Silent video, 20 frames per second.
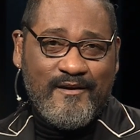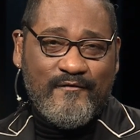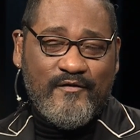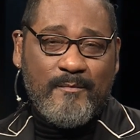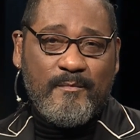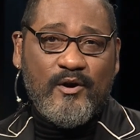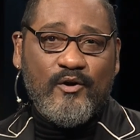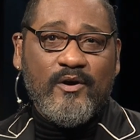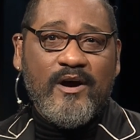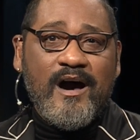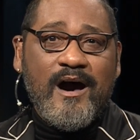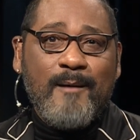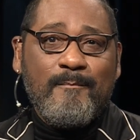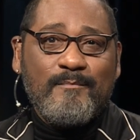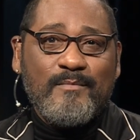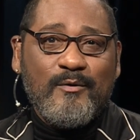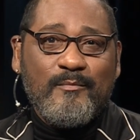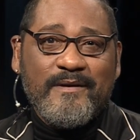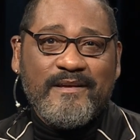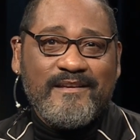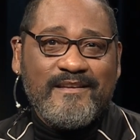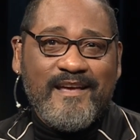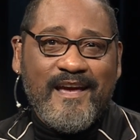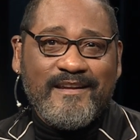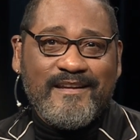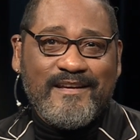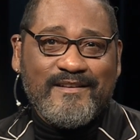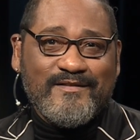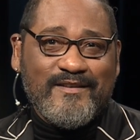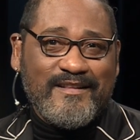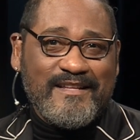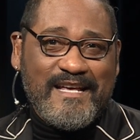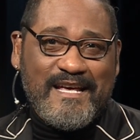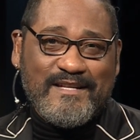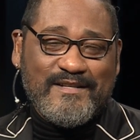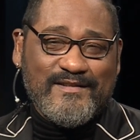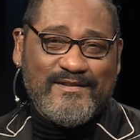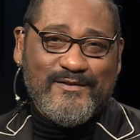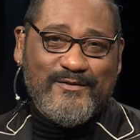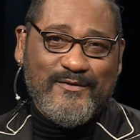From her humble beginnings on
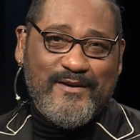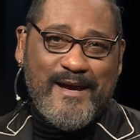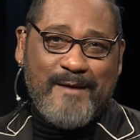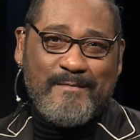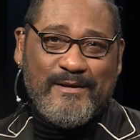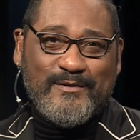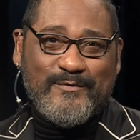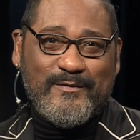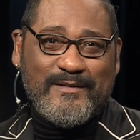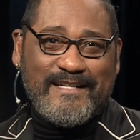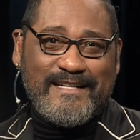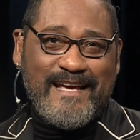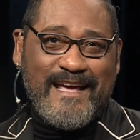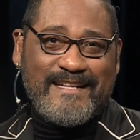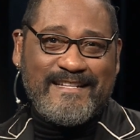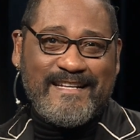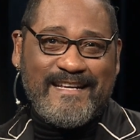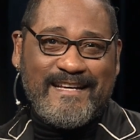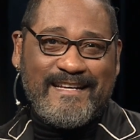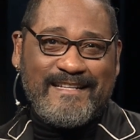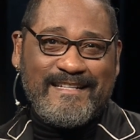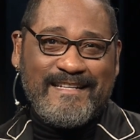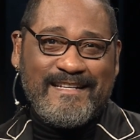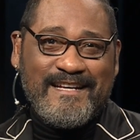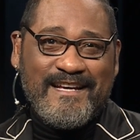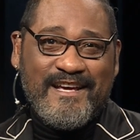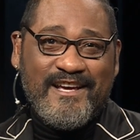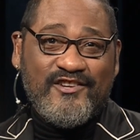Instagram in 2018,